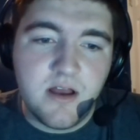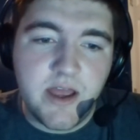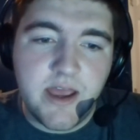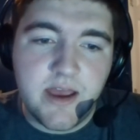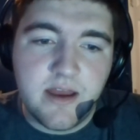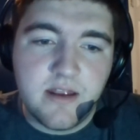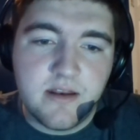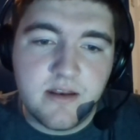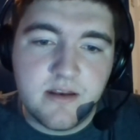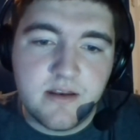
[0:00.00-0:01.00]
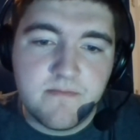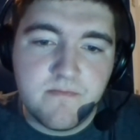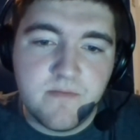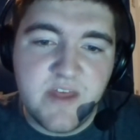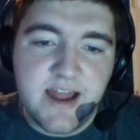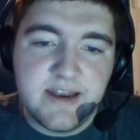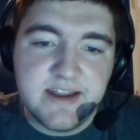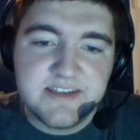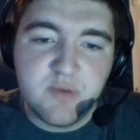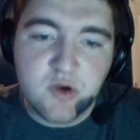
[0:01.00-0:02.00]
And that
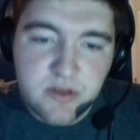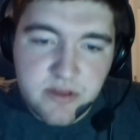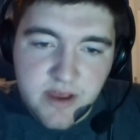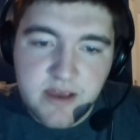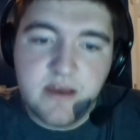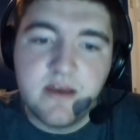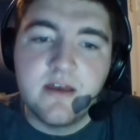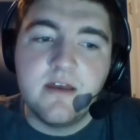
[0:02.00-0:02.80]
next birthday,